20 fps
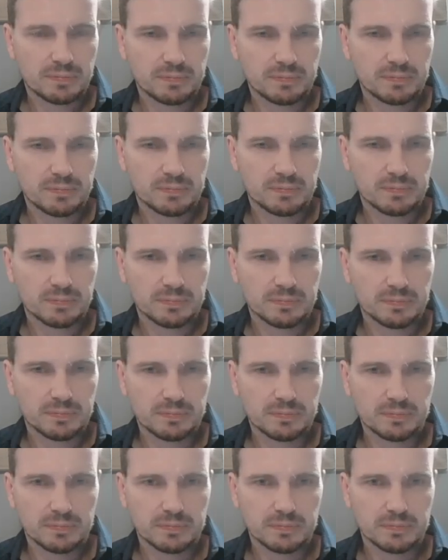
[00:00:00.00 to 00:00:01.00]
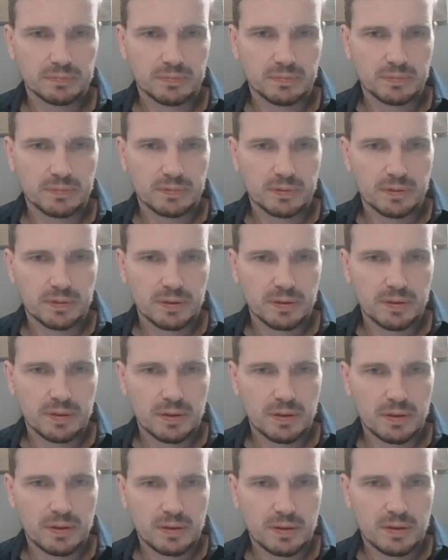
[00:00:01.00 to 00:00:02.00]

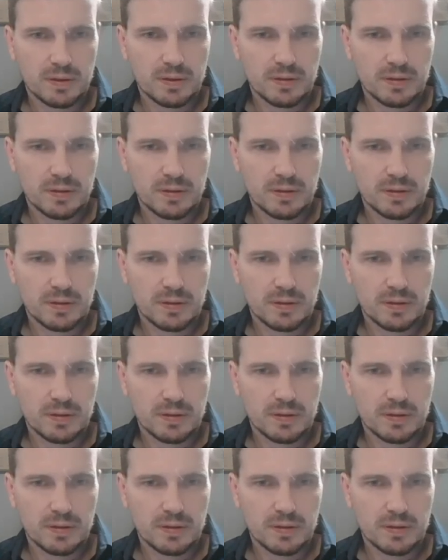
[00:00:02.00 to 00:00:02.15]
Nothing is said.